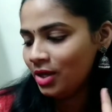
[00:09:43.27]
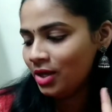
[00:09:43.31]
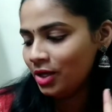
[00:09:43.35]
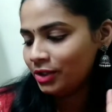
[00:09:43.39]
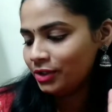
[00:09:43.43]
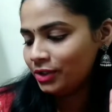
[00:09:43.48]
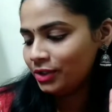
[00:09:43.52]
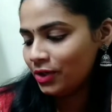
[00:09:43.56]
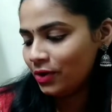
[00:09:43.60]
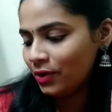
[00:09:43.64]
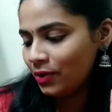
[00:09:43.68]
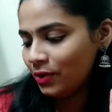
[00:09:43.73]

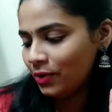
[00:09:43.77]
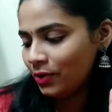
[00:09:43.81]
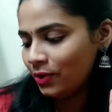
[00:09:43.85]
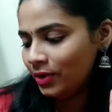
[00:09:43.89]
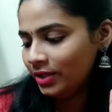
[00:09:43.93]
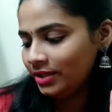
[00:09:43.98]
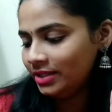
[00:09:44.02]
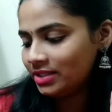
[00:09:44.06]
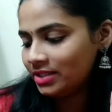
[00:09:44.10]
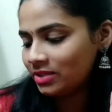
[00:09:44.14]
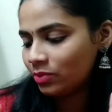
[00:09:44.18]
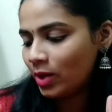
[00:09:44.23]
So
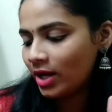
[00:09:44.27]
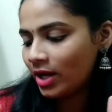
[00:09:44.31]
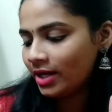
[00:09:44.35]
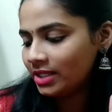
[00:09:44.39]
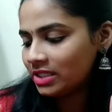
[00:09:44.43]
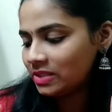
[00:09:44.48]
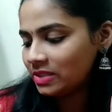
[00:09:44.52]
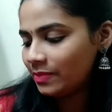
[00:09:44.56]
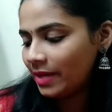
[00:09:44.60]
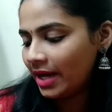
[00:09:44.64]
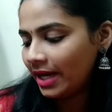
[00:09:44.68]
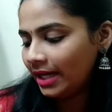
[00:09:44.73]
this one
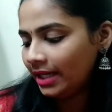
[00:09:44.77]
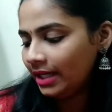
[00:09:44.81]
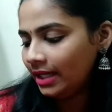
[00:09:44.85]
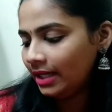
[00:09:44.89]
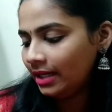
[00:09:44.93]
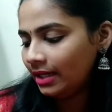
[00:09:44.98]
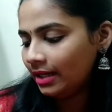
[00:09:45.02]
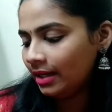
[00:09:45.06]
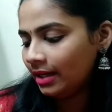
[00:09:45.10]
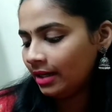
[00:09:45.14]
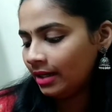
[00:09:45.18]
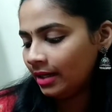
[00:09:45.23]
is by
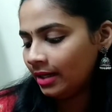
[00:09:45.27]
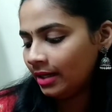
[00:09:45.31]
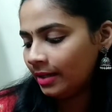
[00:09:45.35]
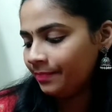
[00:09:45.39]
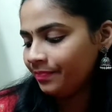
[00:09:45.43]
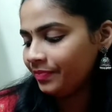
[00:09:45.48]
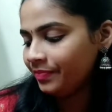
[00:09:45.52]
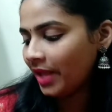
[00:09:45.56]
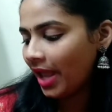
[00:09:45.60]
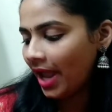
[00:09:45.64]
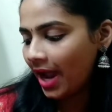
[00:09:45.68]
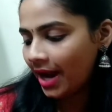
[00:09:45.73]

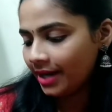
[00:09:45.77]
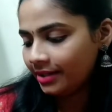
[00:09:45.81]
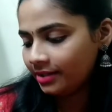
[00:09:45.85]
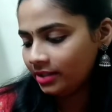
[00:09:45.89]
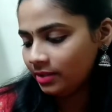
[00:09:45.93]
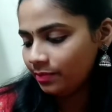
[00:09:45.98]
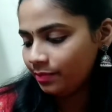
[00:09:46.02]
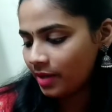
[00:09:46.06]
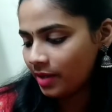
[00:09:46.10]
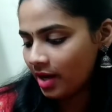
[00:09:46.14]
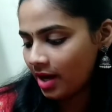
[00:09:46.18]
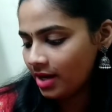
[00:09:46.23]
um,
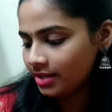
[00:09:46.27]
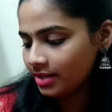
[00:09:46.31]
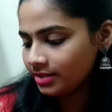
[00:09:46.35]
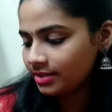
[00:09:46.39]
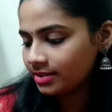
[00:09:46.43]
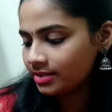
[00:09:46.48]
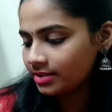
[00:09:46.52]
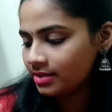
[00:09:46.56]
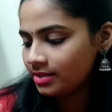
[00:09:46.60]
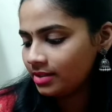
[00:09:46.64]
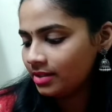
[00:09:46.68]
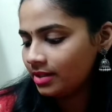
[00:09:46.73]

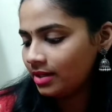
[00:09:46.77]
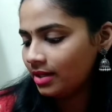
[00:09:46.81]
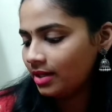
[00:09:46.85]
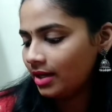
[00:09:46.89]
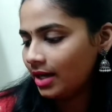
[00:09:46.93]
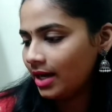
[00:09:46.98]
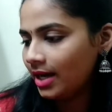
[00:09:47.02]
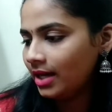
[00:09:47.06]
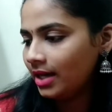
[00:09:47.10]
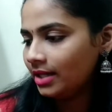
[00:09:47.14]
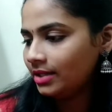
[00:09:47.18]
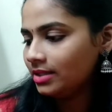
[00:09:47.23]
Parks
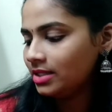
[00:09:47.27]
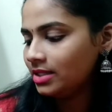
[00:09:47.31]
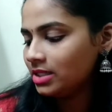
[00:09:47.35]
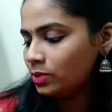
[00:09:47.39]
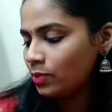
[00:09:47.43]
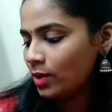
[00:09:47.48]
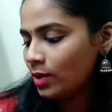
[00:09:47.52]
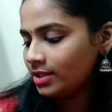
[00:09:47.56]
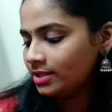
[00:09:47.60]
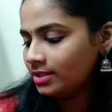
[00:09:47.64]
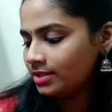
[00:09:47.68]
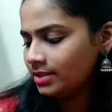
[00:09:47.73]
and this
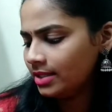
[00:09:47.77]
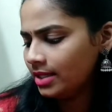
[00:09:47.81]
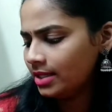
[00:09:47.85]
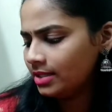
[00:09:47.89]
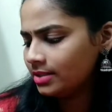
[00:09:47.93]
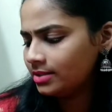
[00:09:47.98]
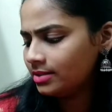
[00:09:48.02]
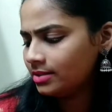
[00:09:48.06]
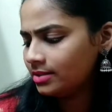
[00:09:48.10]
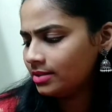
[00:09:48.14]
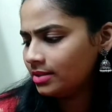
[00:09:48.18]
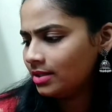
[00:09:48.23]
one
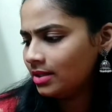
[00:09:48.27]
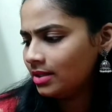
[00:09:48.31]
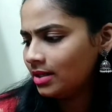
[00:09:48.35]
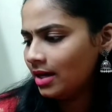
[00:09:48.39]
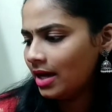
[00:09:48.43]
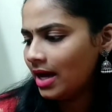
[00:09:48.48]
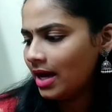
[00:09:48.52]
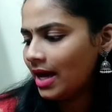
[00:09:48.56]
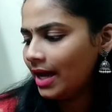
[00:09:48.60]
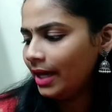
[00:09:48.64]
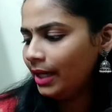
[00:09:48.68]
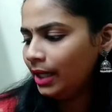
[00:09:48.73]
says
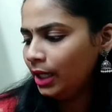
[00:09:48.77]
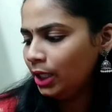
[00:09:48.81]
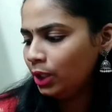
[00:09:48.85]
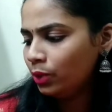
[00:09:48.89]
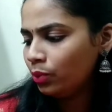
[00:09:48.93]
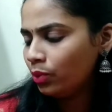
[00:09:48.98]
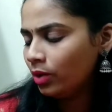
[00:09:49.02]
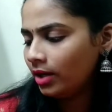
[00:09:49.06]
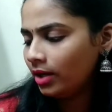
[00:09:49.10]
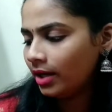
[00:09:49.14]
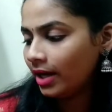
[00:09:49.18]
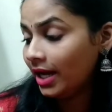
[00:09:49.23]
I,
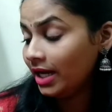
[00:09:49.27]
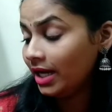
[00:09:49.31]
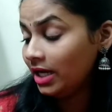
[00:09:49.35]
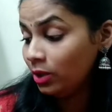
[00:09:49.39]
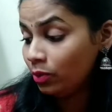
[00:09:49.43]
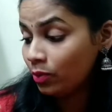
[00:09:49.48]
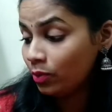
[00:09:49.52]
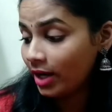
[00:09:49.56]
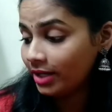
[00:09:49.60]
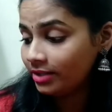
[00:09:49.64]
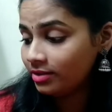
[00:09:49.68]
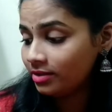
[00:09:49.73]
inv- I
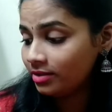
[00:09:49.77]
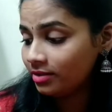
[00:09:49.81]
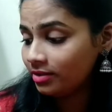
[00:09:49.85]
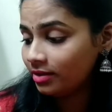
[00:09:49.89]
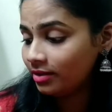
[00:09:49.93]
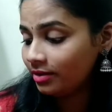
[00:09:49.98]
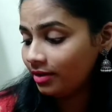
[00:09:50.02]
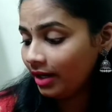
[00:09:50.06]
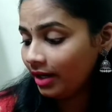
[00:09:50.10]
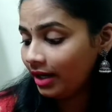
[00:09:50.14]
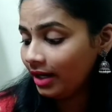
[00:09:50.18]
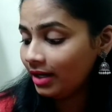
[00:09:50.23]
invited
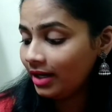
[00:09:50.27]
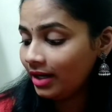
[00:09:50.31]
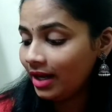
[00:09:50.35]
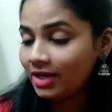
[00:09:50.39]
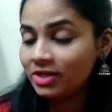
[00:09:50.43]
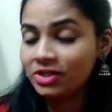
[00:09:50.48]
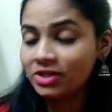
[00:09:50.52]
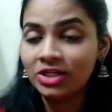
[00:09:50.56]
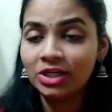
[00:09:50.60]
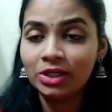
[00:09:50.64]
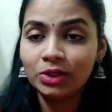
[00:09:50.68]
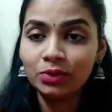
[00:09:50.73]
her in and
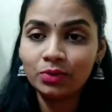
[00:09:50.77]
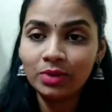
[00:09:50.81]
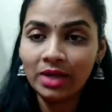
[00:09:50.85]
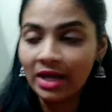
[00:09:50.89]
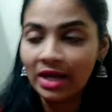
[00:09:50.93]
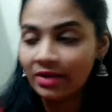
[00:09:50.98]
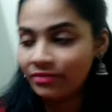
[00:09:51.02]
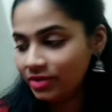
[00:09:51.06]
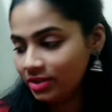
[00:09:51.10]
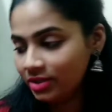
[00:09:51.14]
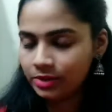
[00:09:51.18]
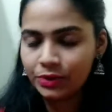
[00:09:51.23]
she took
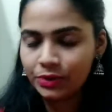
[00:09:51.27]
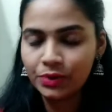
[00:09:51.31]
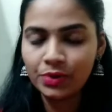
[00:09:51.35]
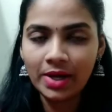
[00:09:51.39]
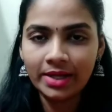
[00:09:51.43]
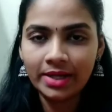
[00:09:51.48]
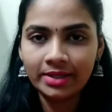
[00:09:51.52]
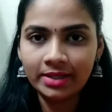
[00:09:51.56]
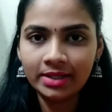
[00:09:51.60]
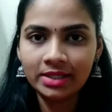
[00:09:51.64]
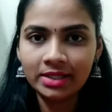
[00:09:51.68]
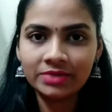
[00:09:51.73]
everything. So I
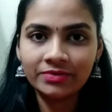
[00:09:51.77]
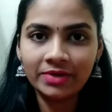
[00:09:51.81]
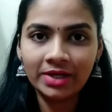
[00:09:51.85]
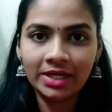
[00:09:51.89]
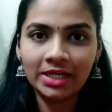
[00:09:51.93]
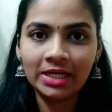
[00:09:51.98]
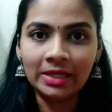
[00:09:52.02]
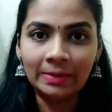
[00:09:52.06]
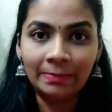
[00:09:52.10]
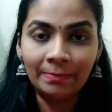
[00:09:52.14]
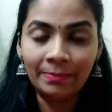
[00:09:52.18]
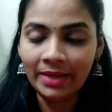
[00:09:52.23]
think it's very
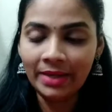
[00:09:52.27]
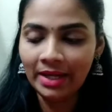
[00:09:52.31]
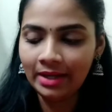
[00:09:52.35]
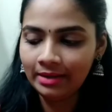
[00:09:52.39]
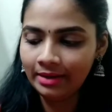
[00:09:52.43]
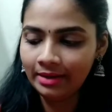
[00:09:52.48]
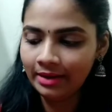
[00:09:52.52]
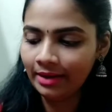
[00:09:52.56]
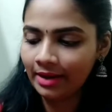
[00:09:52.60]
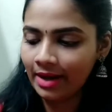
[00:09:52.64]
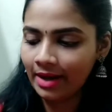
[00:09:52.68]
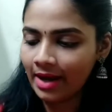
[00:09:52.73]

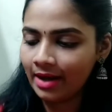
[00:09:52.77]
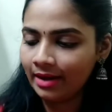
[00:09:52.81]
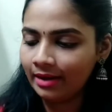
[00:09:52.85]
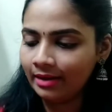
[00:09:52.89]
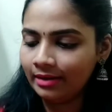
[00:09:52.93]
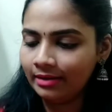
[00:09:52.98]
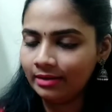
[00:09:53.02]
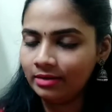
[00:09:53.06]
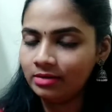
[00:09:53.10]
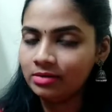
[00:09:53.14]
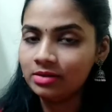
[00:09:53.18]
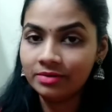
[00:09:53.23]
compelling
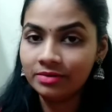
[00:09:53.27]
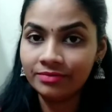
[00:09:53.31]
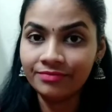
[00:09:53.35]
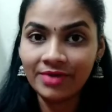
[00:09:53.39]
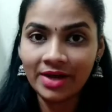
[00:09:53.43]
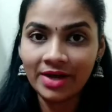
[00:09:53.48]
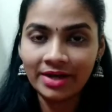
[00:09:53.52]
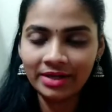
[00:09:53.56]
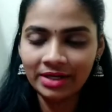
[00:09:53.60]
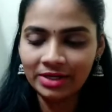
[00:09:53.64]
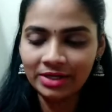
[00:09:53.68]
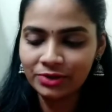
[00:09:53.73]
and
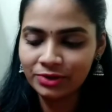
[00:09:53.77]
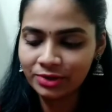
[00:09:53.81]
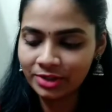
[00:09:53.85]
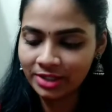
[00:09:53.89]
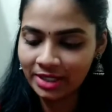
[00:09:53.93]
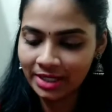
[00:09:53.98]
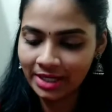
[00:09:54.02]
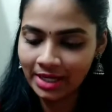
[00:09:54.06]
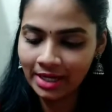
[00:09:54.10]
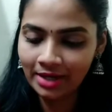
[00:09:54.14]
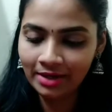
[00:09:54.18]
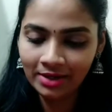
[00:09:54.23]
very
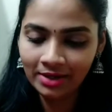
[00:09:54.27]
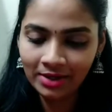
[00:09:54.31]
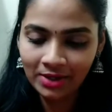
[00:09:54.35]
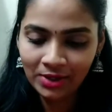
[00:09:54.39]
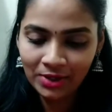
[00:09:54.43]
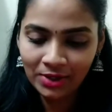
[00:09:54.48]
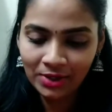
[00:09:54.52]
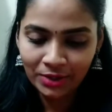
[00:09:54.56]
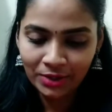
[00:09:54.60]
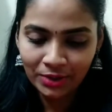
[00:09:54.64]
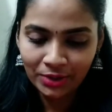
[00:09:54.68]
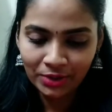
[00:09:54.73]
intriguing.
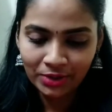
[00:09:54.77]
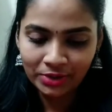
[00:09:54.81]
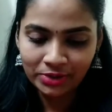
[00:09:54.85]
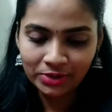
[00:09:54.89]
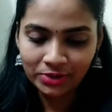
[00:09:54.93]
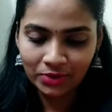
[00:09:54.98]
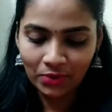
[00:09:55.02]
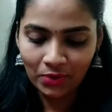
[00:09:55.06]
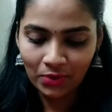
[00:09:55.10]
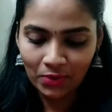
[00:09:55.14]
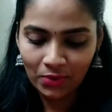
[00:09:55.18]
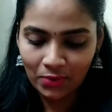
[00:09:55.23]

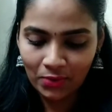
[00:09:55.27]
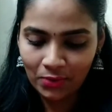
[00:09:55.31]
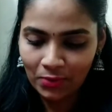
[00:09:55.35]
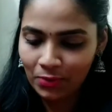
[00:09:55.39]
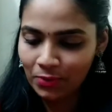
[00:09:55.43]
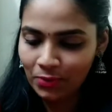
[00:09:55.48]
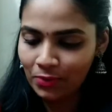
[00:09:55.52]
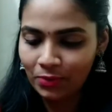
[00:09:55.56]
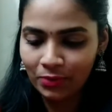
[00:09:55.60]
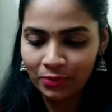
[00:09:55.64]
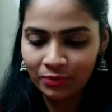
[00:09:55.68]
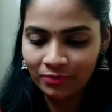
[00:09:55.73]

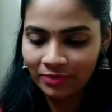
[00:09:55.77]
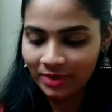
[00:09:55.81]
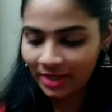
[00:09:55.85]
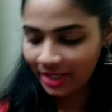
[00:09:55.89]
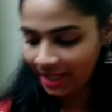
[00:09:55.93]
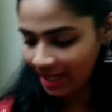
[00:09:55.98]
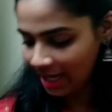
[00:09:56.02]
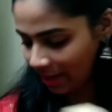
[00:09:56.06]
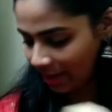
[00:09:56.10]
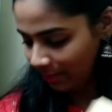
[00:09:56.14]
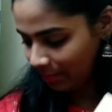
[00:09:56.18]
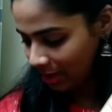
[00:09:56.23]
So, very
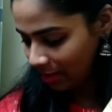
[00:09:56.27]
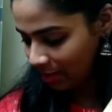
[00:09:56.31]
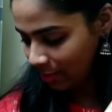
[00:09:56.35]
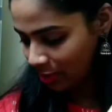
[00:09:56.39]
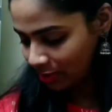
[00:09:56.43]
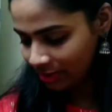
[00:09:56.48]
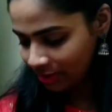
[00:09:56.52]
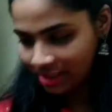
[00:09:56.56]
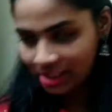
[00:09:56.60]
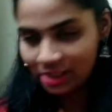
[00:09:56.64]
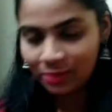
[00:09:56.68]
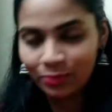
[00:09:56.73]
happy
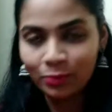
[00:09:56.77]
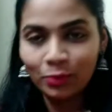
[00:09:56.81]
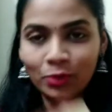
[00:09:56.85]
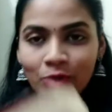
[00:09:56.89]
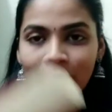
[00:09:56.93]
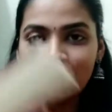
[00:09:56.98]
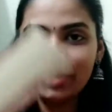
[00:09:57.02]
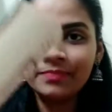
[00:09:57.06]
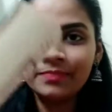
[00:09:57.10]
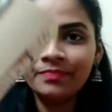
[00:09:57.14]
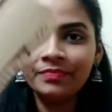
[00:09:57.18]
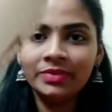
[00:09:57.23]
about this book.
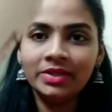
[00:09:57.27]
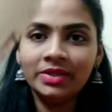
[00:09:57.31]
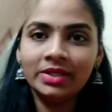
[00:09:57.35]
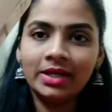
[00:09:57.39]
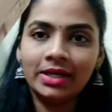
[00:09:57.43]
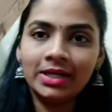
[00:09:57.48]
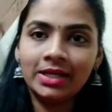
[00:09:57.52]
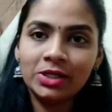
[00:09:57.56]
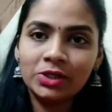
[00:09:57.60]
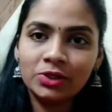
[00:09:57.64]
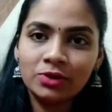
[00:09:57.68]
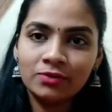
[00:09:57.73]
The
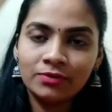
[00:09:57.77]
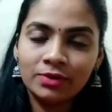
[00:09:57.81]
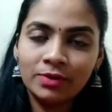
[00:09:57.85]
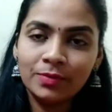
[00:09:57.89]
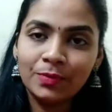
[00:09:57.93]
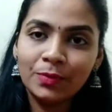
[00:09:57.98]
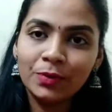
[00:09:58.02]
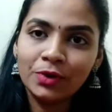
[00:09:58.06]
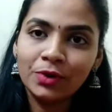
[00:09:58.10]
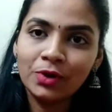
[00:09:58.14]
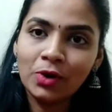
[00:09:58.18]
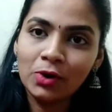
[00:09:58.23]
condition of the
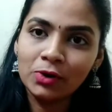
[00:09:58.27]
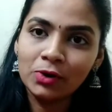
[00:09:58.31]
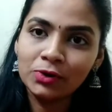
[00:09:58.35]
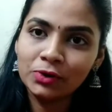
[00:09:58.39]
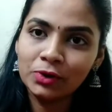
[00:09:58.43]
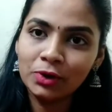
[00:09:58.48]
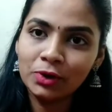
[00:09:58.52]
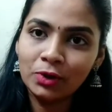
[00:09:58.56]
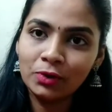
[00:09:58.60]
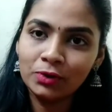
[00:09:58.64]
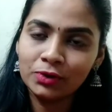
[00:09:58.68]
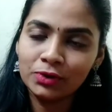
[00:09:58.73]
book also
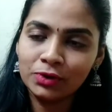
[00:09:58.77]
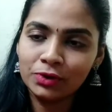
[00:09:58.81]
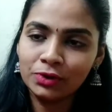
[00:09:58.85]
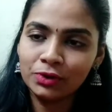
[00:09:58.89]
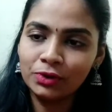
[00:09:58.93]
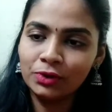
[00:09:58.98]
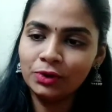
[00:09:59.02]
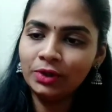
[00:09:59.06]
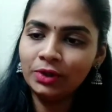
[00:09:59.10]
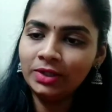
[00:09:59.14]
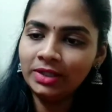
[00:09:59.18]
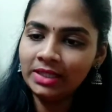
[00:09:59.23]
looks
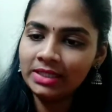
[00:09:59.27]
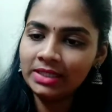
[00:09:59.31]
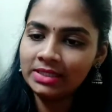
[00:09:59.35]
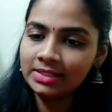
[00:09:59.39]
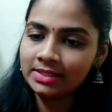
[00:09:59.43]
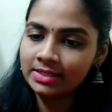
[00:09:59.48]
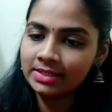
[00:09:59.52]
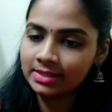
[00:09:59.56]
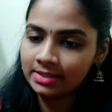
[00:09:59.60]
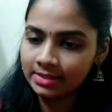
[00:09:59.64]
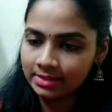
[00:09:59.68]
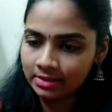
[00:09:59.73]
good.
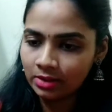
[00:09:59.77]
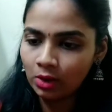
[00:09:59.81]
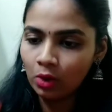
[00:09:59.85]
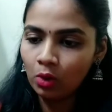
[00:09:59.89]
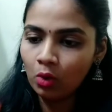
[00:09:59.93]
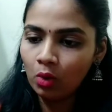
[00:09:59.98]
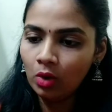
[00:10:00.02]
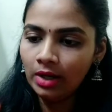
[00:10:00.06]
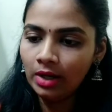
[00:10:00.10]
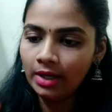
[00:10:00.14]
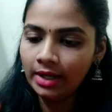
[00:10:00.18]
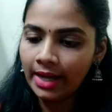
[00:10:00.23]
It's
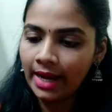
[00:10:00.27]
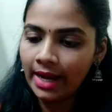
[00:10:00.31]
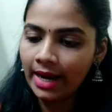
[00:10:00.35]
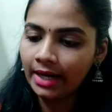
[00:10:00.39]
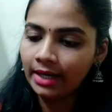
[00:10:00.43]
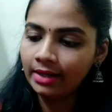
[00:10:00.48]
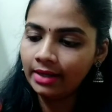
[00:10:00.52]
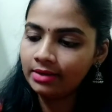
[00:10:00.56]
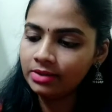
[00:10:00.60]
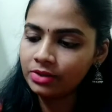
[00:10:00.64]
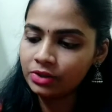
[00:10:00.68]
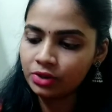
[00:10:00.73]
old
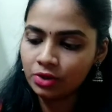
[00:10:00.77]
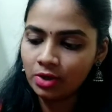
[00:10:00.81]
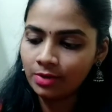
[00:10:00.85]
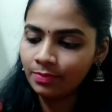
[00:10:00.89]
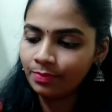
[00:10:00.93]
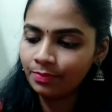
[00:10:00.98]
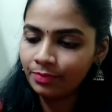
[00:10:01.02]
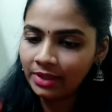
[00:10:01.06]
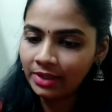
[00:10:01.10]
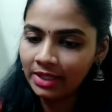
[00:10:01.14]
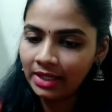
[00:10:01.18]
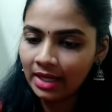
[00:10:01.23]
and it's not
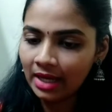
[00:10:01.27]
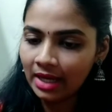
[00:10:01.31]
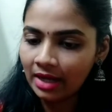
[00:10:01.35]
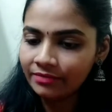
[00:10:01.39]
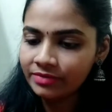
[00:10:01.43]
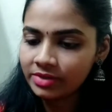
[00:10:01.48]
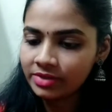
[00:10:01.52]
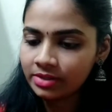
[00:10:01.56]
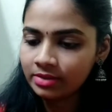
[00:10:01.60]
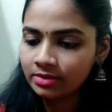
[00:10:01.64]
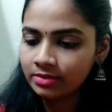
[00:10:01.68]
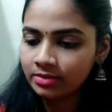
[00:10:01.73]
pre-loved.